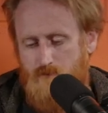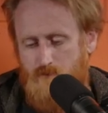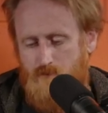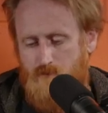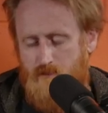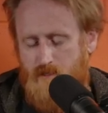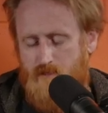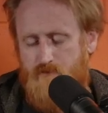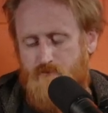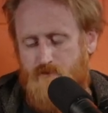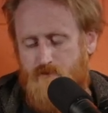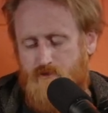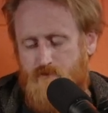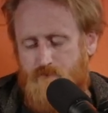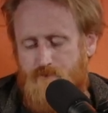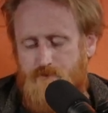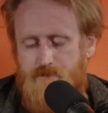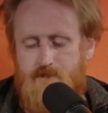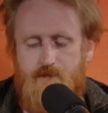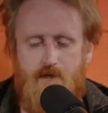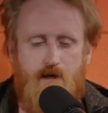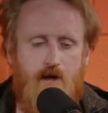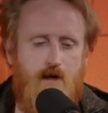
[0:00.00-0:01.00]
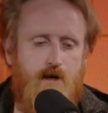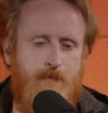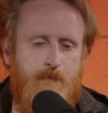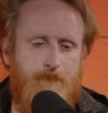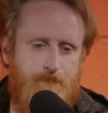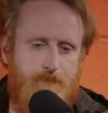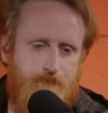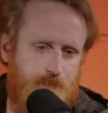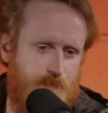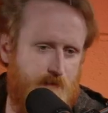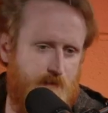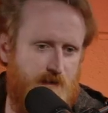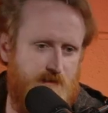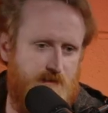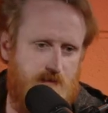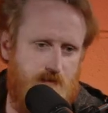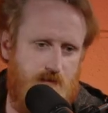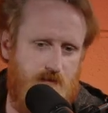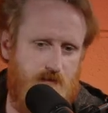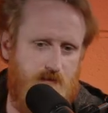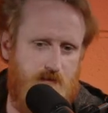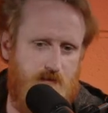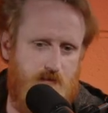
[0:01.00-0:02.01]
I don't know. Um, I
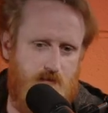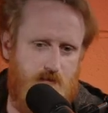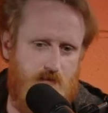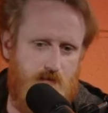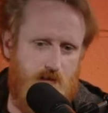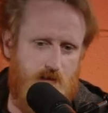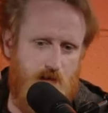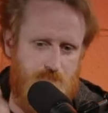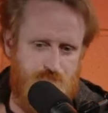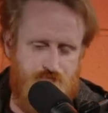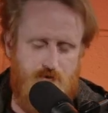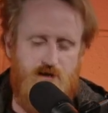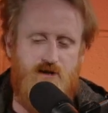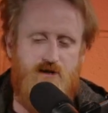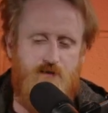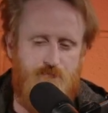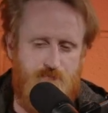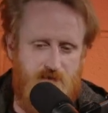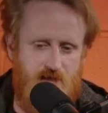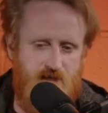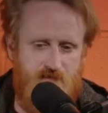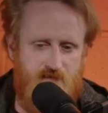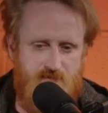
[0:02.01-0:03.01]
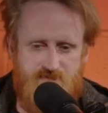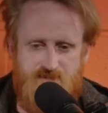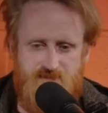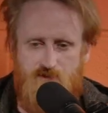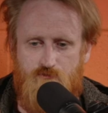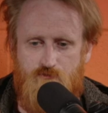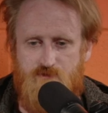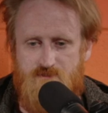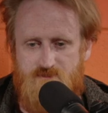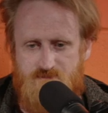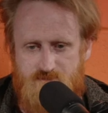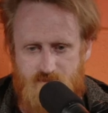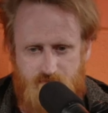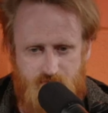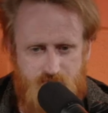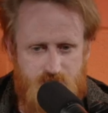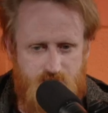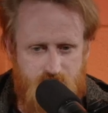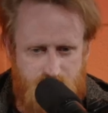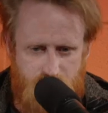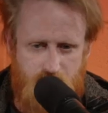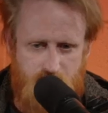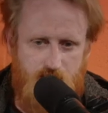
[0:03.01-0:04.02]
I brought up Candace Owens and
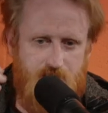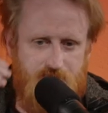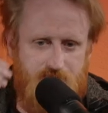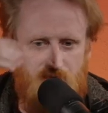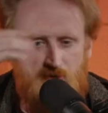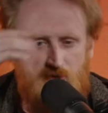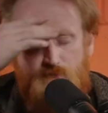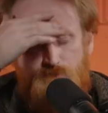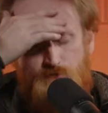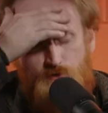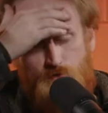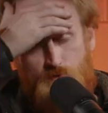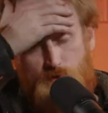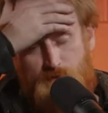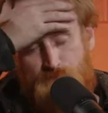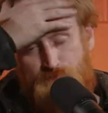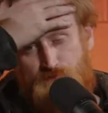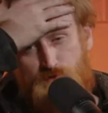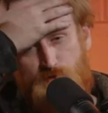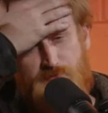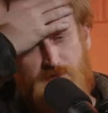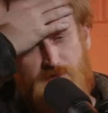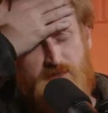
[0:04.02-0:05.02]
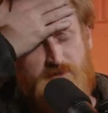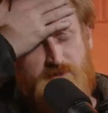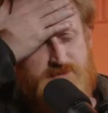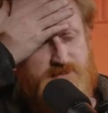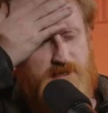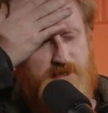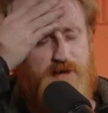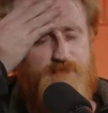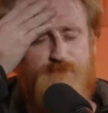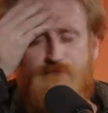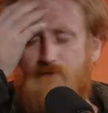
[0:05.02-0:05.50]
the, the idea of a grifter because I've